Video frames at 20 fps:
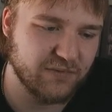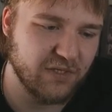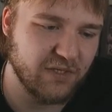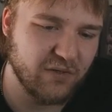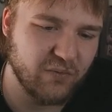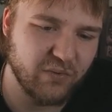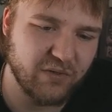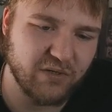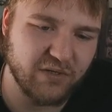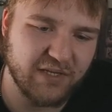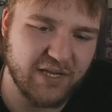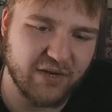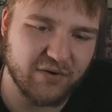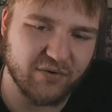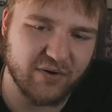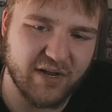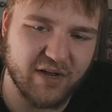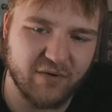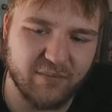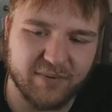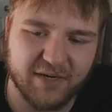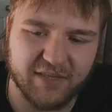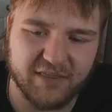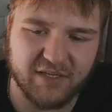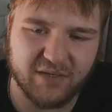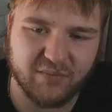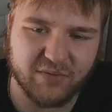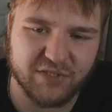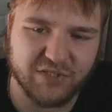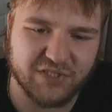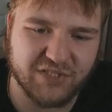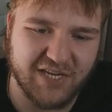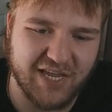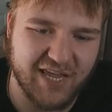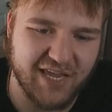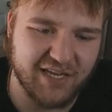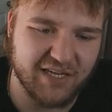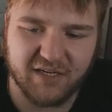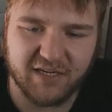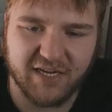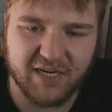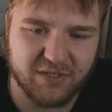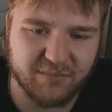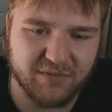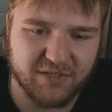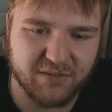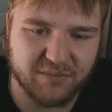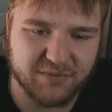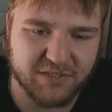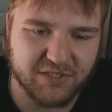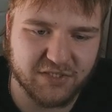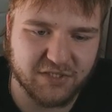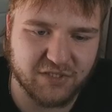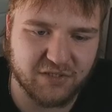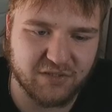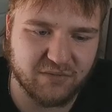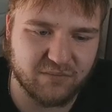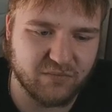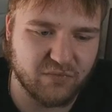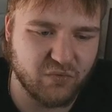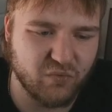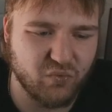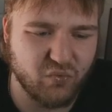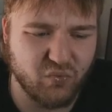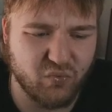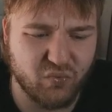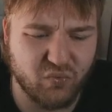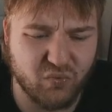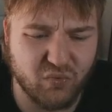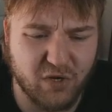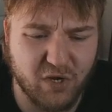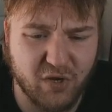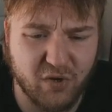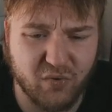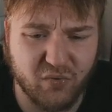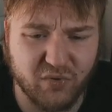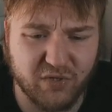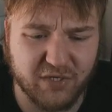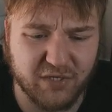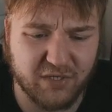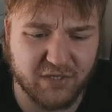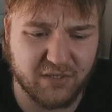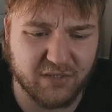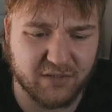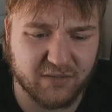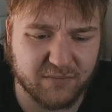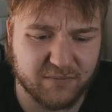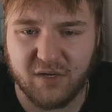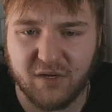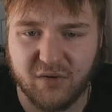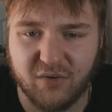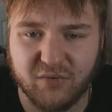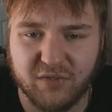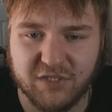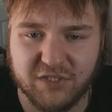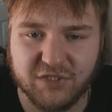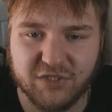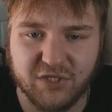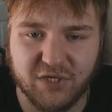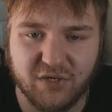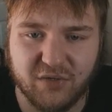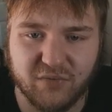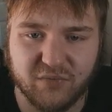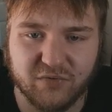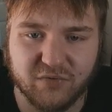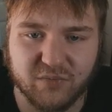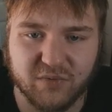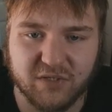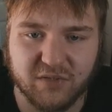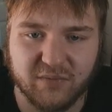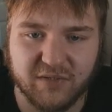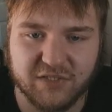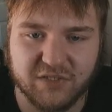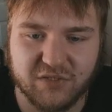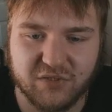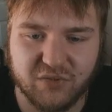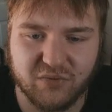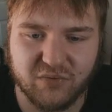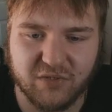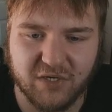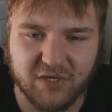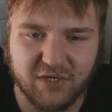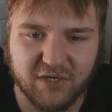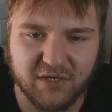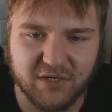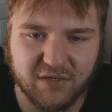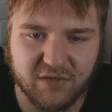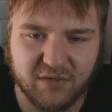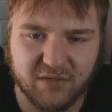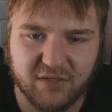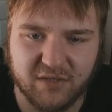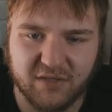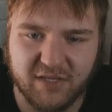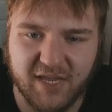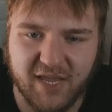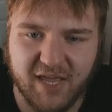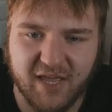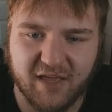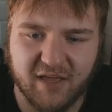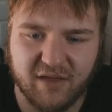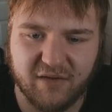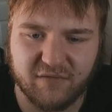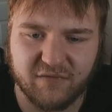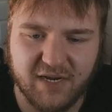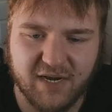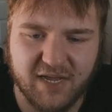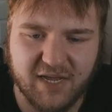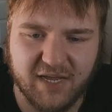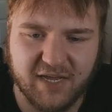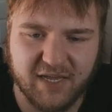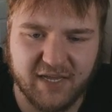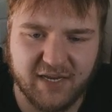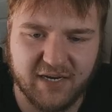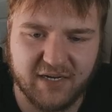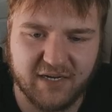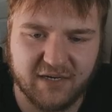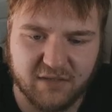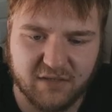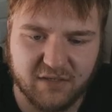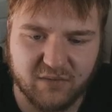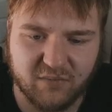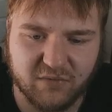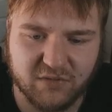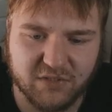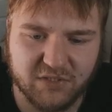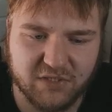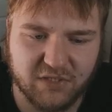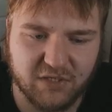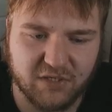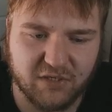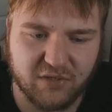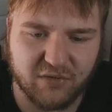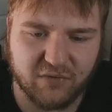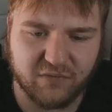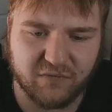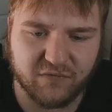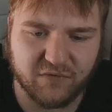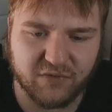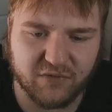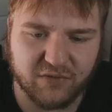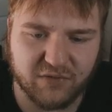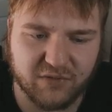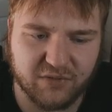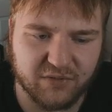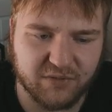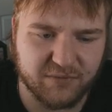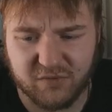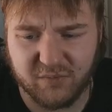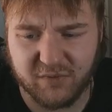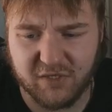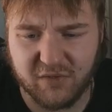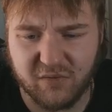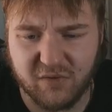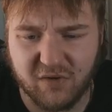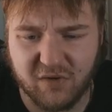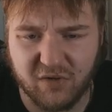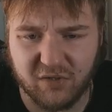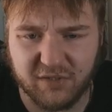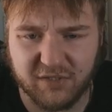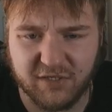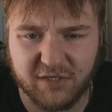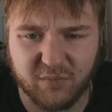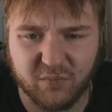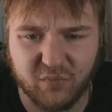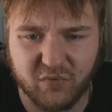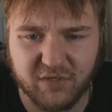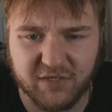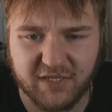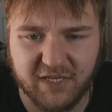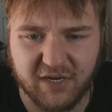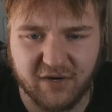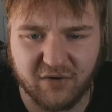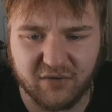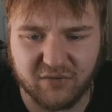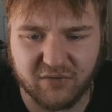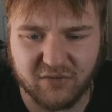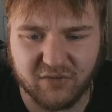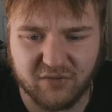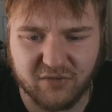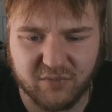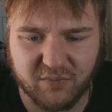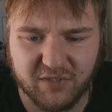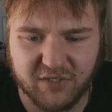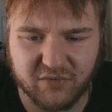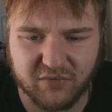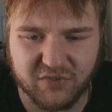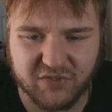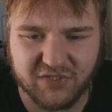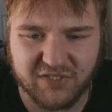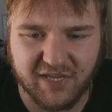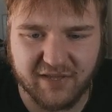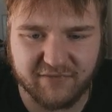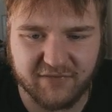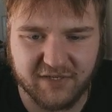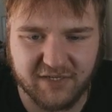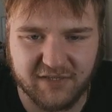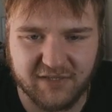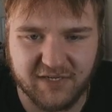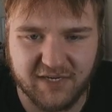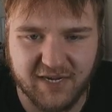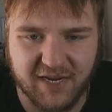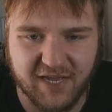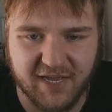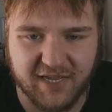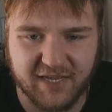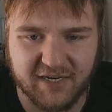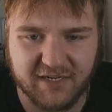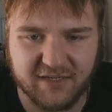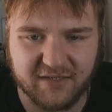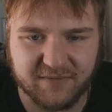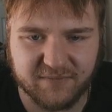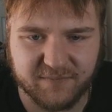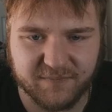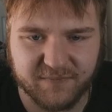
We could counter out, but I think we just take. Kind of them in a position. Ooh, Hody Jones. We're gonna rest 2 Dawn. They have 9. I think we're just gonna go for, do we go all in on 1 character? Do we go 7 and then 9?